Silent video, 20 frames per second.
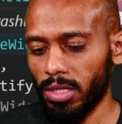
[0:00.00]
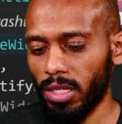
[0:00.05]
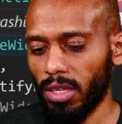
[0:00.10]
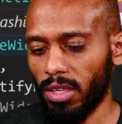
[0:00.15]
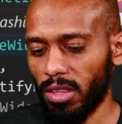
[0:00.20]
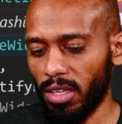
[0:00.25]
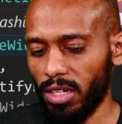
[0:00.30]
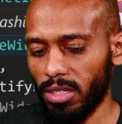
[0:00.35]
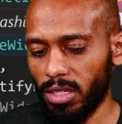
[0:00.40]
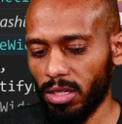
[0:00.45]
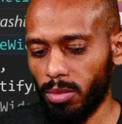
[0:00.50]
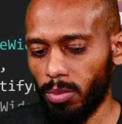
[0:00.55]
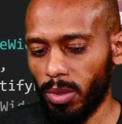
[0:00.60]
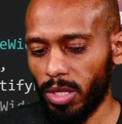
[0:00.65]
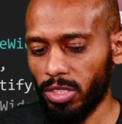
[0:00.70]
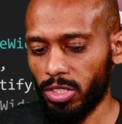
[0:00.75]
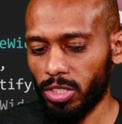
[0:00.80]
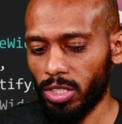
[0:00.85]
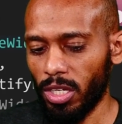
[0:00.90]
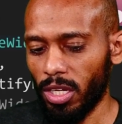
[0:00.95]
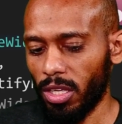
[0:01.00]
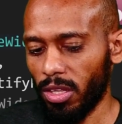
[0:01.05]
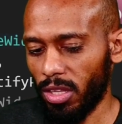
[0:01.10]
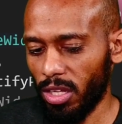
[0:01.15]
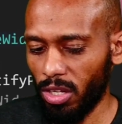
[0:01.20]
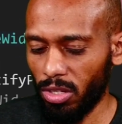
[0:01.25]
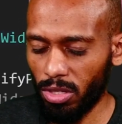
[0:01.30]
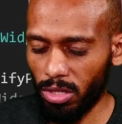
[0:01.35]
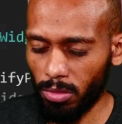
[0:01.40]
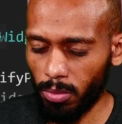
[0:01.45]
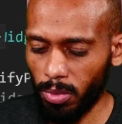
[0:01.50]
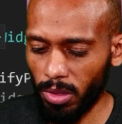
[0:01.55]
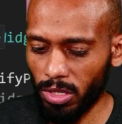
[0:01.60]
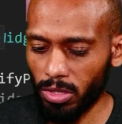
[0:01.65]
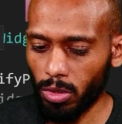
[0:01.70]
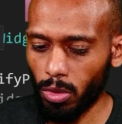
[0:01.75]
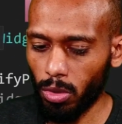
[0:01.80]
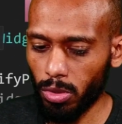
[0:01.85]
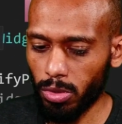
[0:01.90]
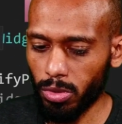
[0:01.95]
The edit page. The edit page
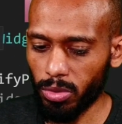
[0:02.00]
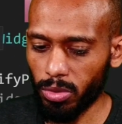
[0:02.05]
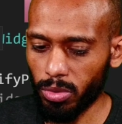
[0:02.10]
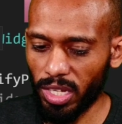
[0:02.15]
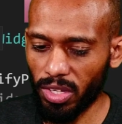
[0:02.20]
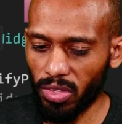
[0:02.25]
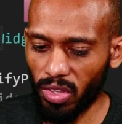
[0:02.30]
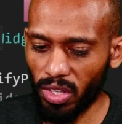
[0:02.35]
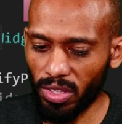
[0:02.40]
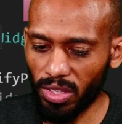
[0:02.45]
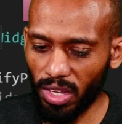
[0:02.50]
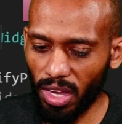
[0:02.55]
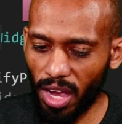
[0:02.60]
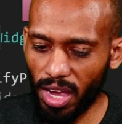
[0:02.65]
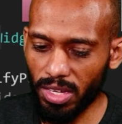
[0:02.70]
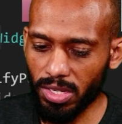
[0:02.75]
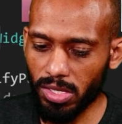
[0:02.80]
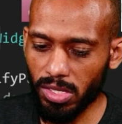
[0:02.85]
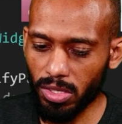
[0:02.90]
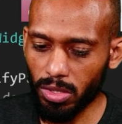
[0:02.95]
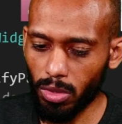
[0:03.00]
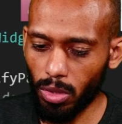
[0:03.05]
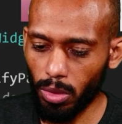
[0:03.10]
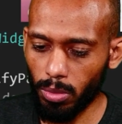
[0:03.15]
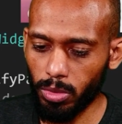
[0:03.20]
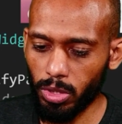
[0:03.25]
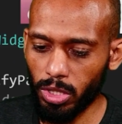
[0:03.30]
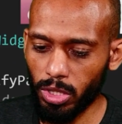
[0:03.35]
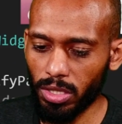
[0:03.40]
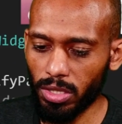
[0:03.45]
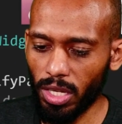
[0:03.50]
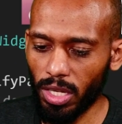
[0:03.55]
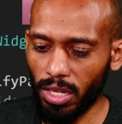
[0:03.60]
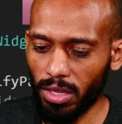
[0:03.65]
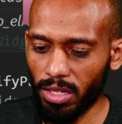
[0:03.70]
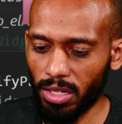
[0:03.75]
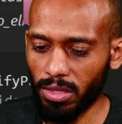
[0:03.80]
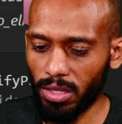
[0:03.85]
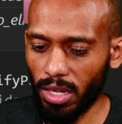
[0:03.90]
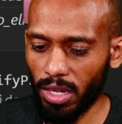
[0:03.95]
also take the task object and the
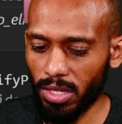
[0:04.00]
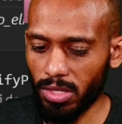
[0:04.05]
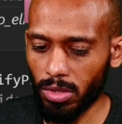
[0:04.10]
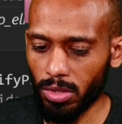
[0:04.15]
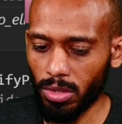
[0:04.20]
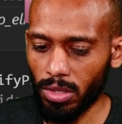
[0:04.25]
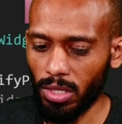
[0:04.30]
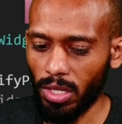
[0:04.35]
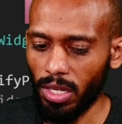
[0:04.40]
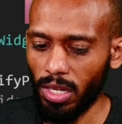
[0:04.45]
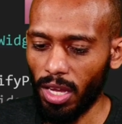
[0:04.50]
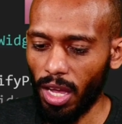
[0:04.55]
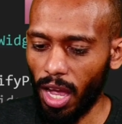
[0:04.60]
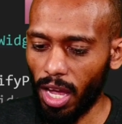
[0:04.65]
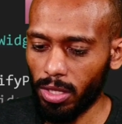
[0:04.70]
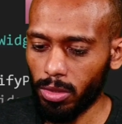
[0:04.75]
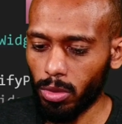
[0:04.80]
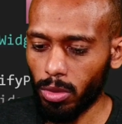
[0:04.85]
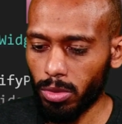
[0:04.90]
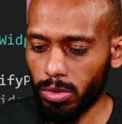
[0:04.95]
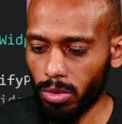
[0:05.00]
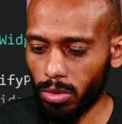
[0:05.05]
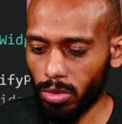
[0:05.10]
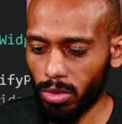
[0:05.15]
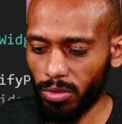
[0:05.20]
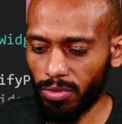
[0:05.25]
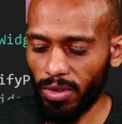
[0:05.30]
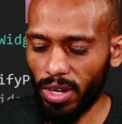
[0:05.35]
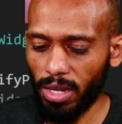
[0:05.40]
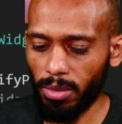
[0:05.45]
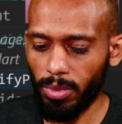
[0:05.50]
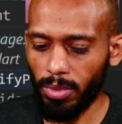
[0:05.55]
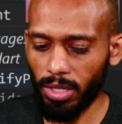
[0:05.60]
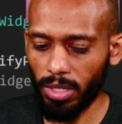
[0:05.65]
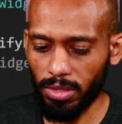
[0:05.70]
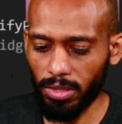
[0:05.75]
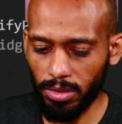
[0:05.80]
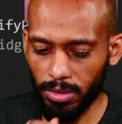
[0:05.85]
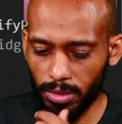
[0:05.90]
task, and also notify parent.